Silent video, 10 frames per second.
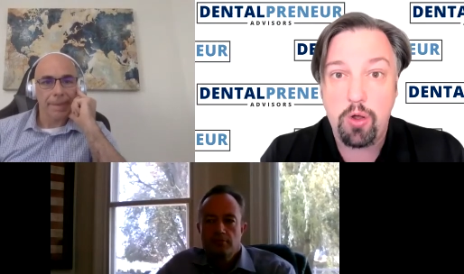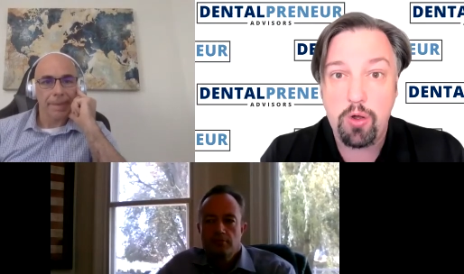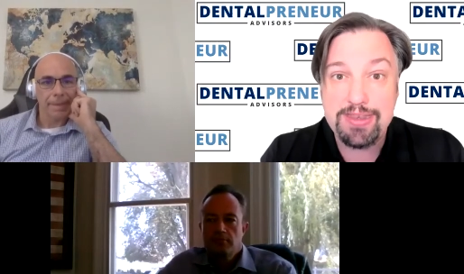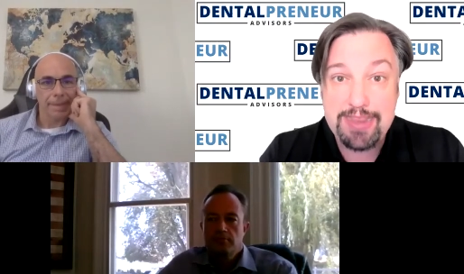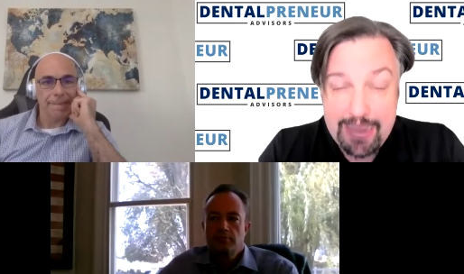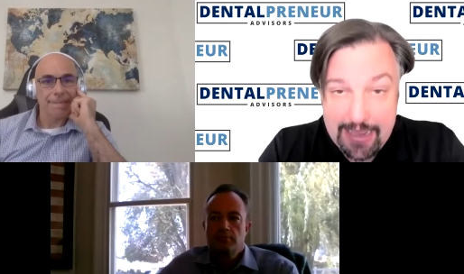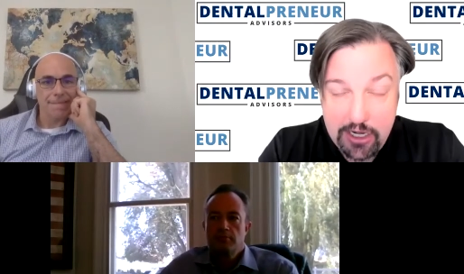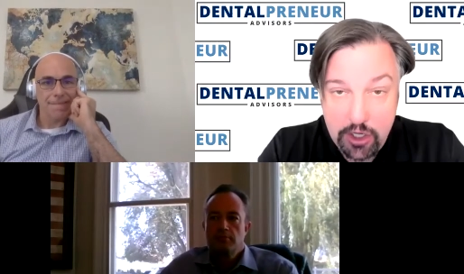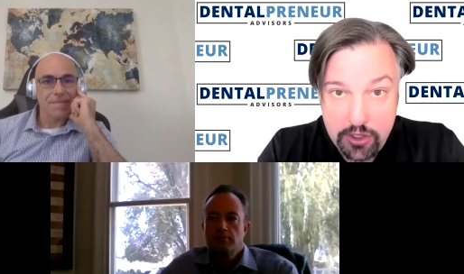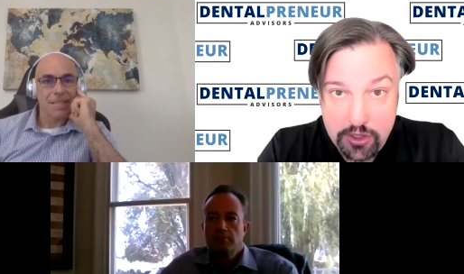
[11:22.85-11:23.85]
Speaker 1: R and D
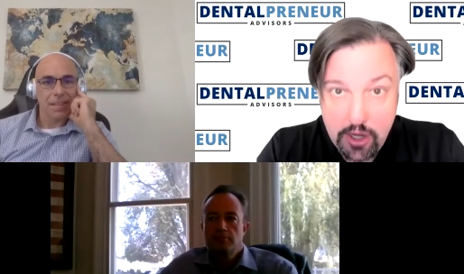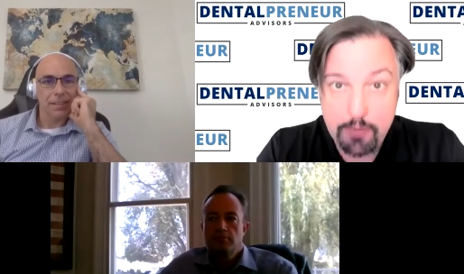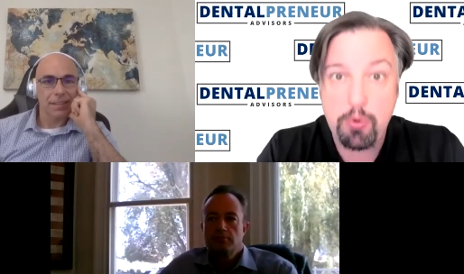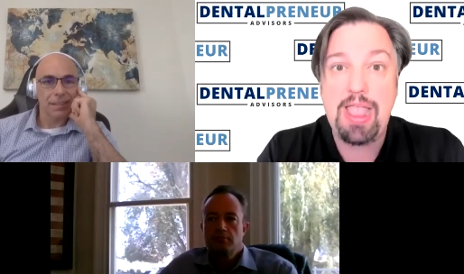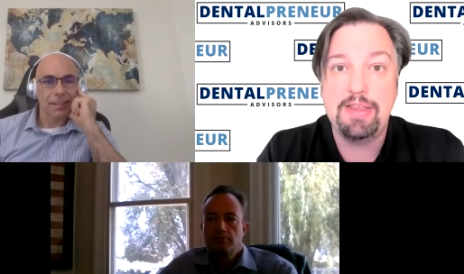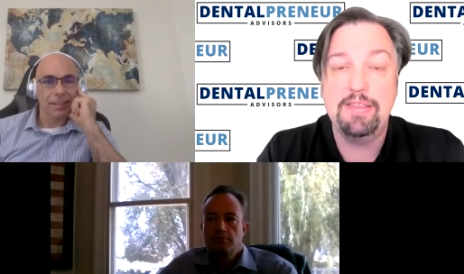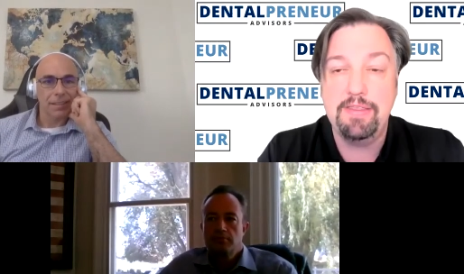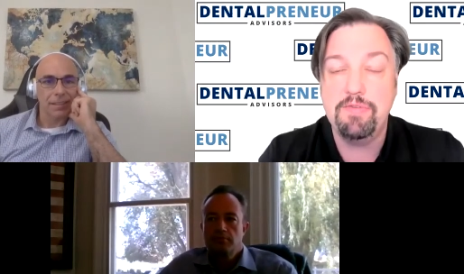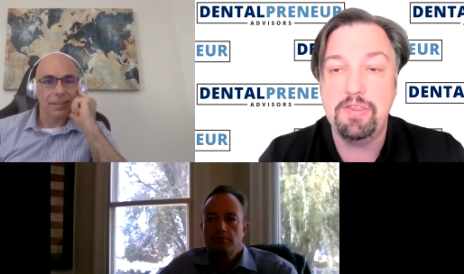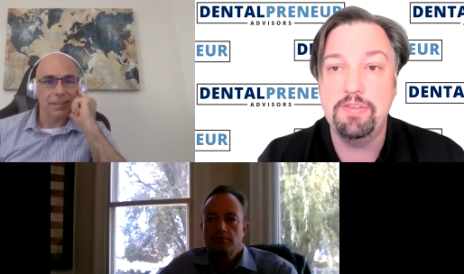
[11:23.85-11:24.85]
in their
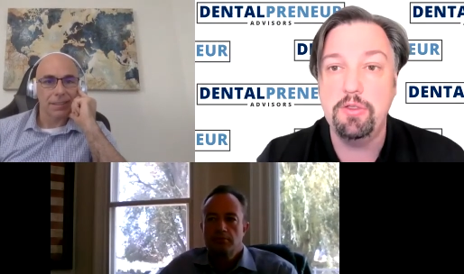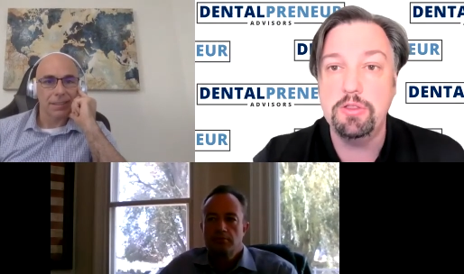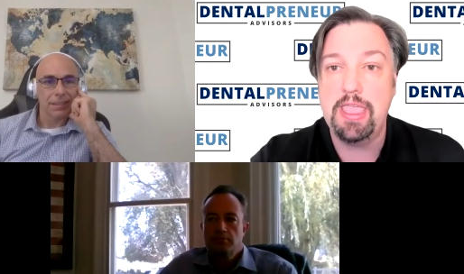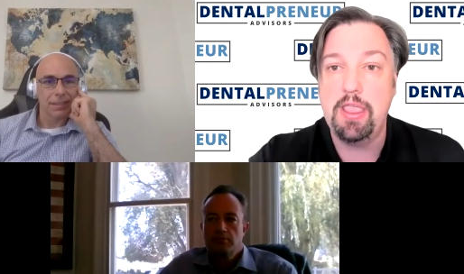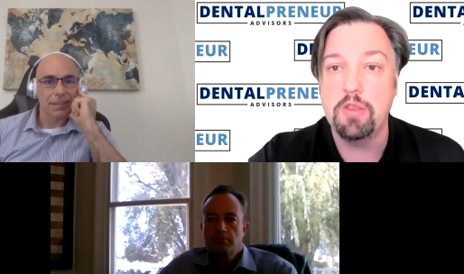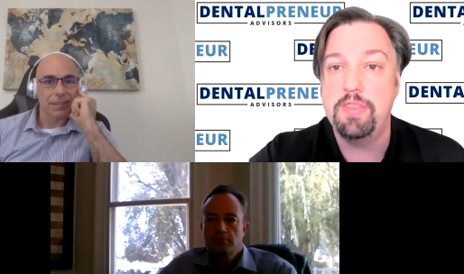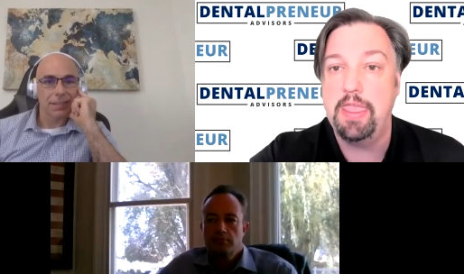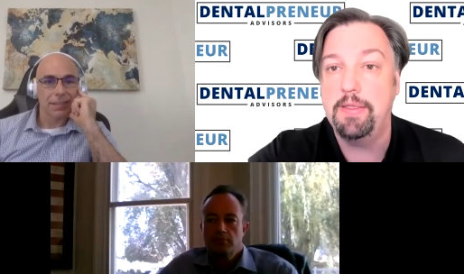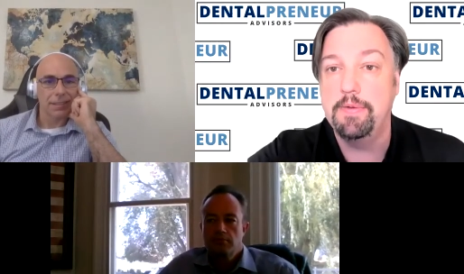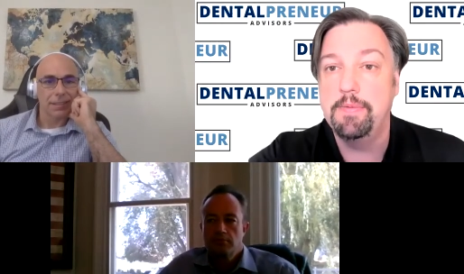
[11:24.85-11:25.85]
practice every single day, aren't
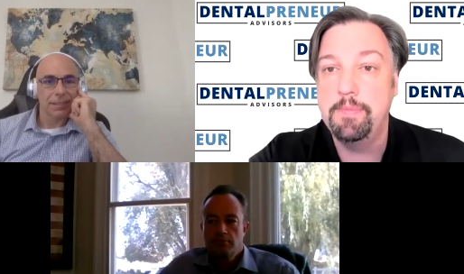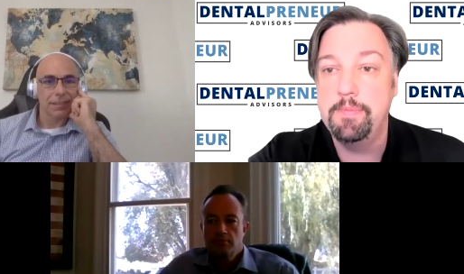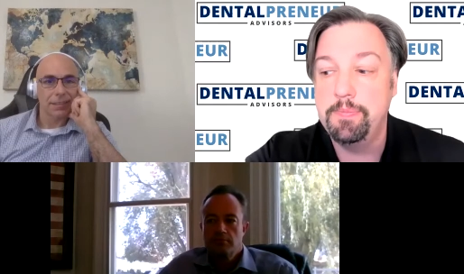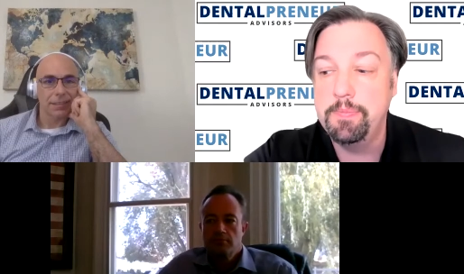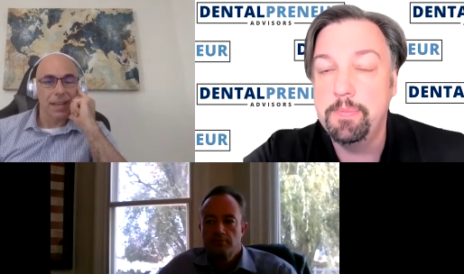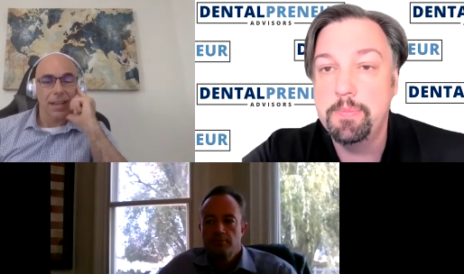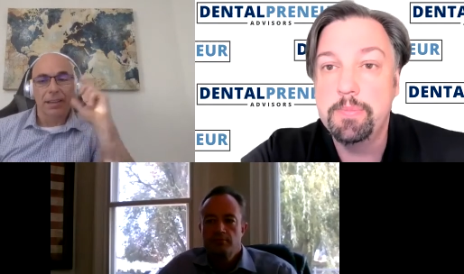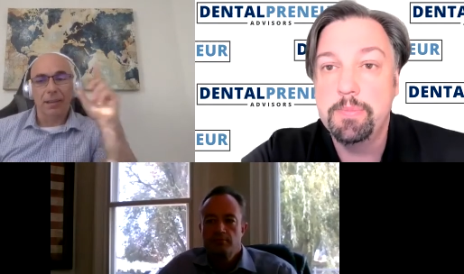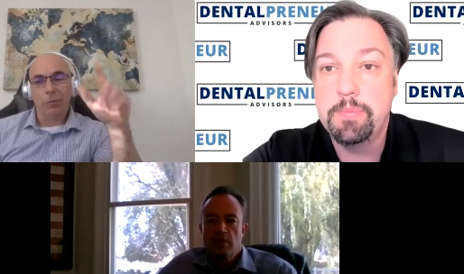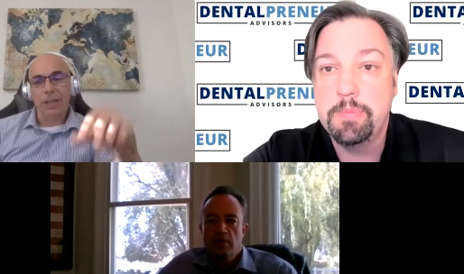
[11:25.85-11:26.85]
they?
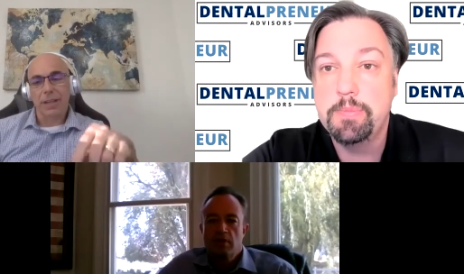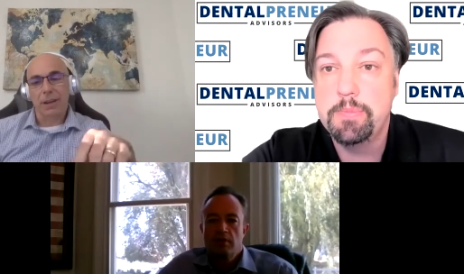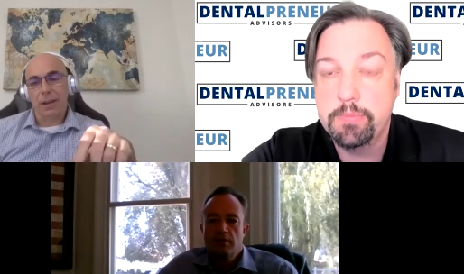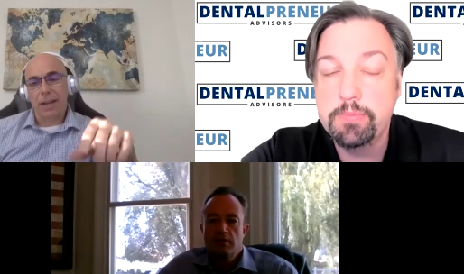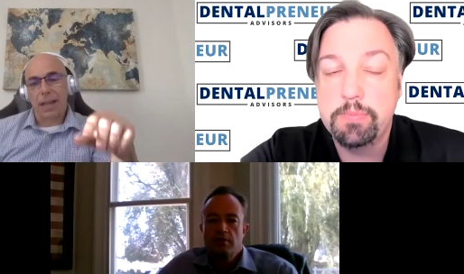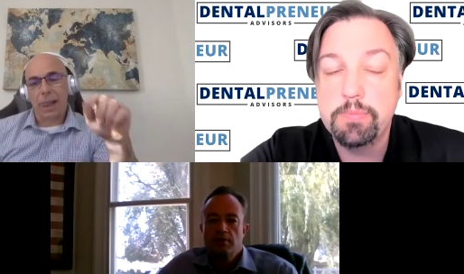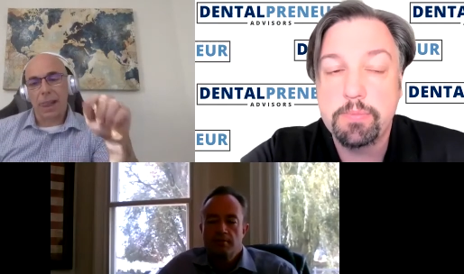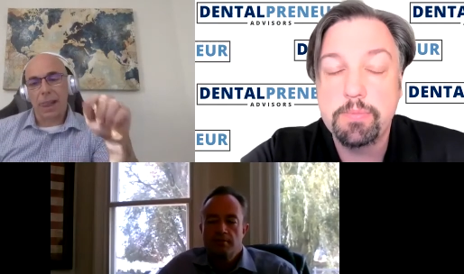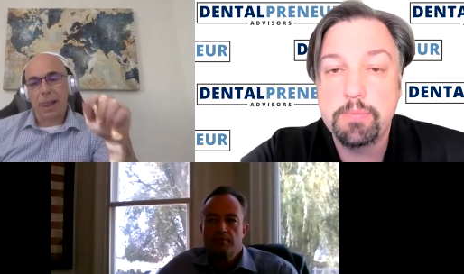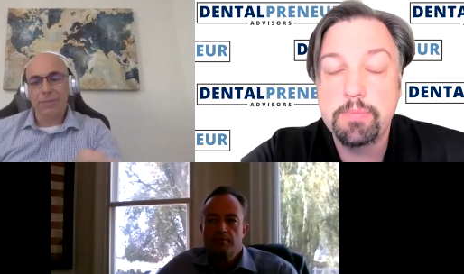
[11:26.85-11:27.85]
Speaker 2: They really are,
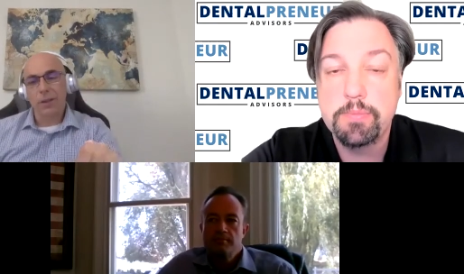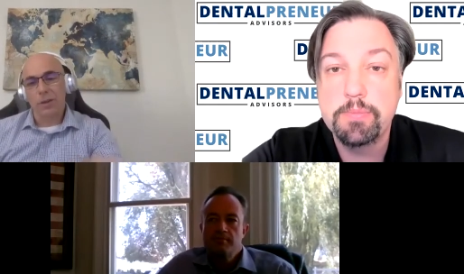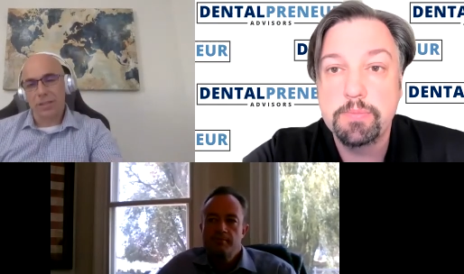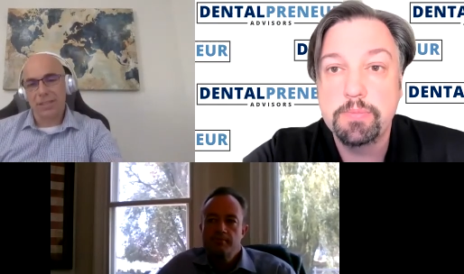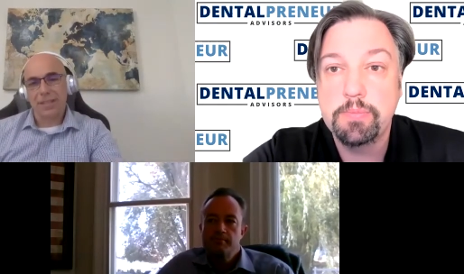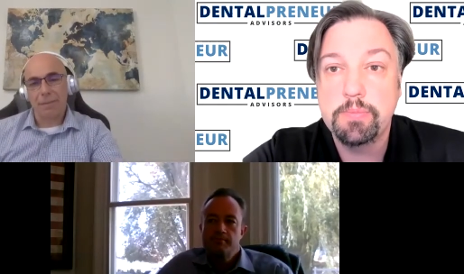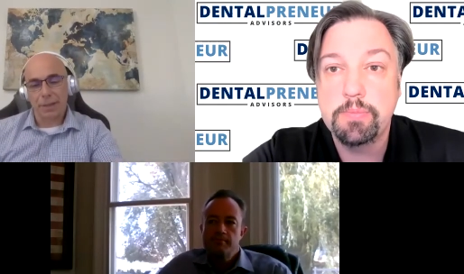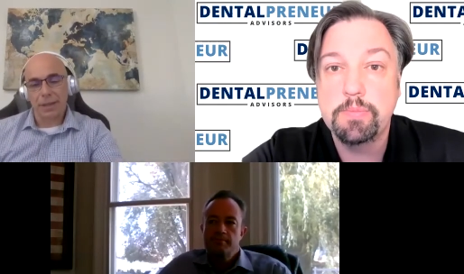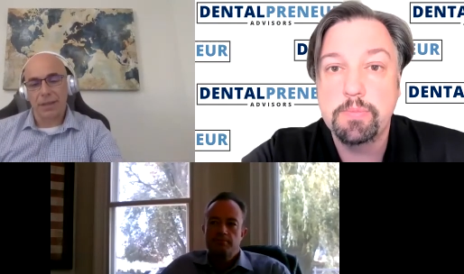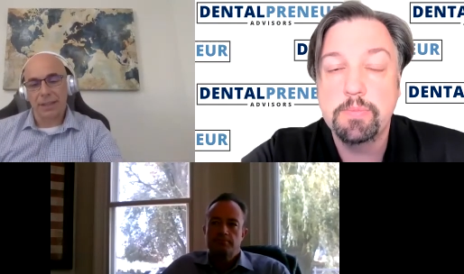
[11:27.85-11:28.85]
and it even goes a
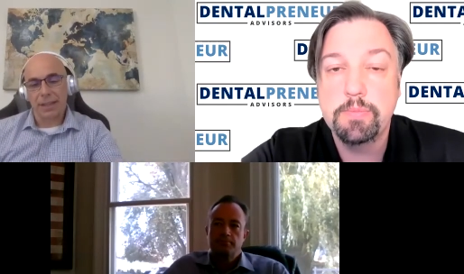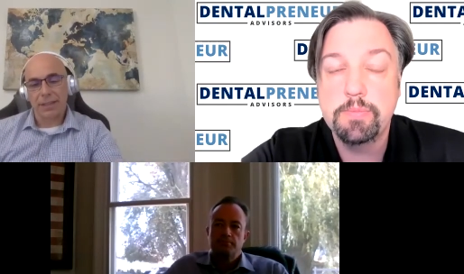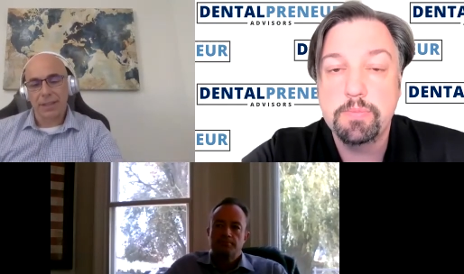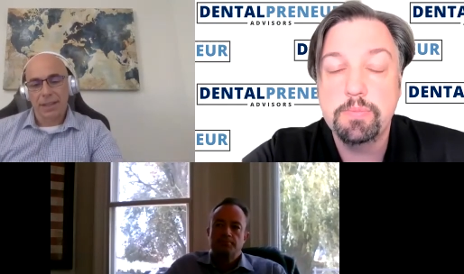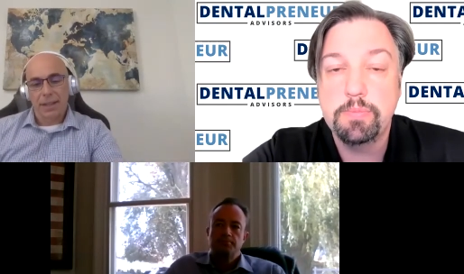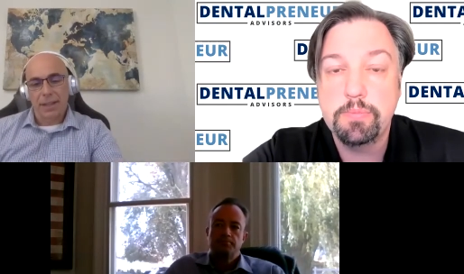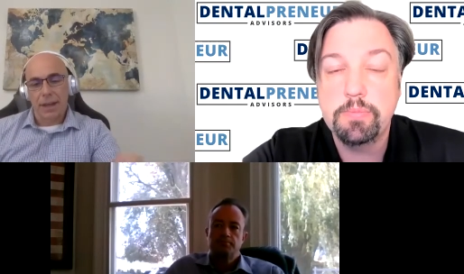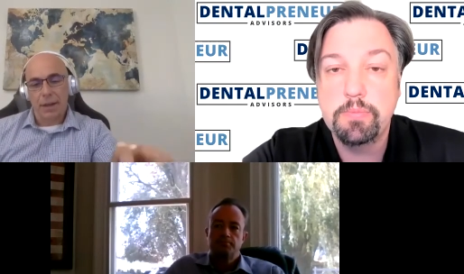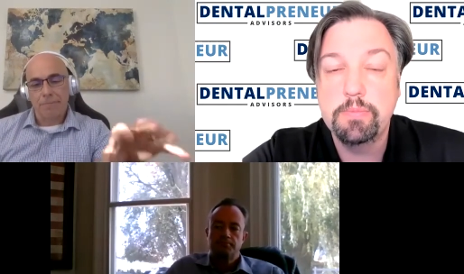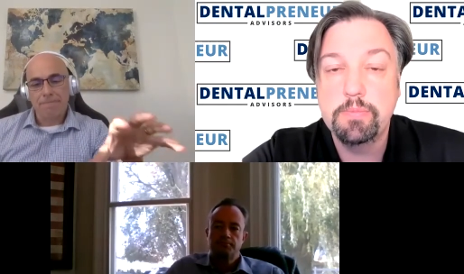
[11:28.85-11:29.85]
step beyond that.
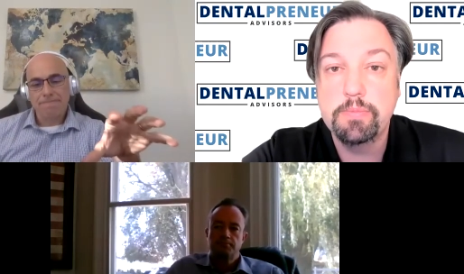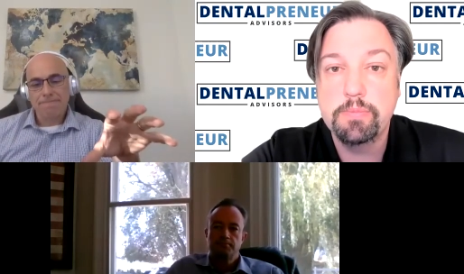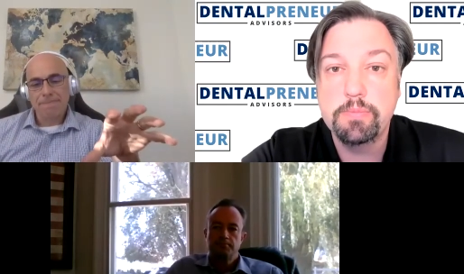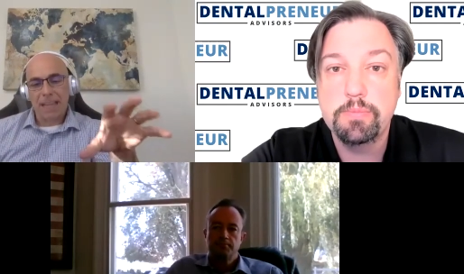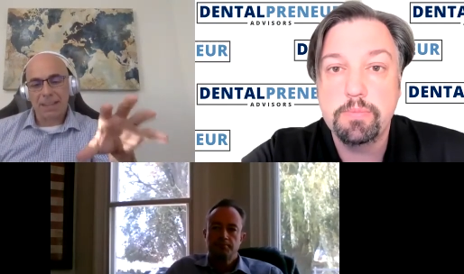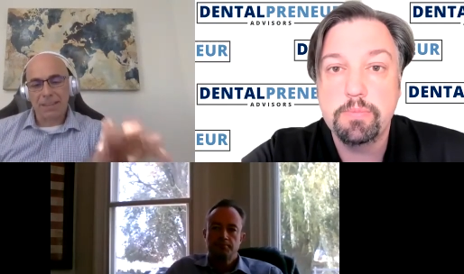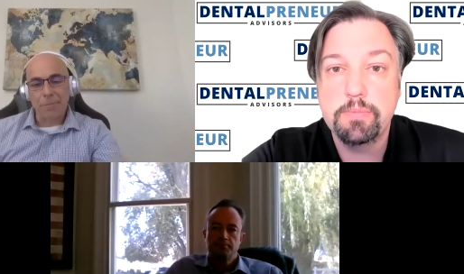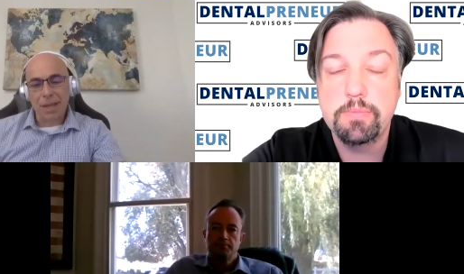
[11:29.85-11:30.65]
Um, as I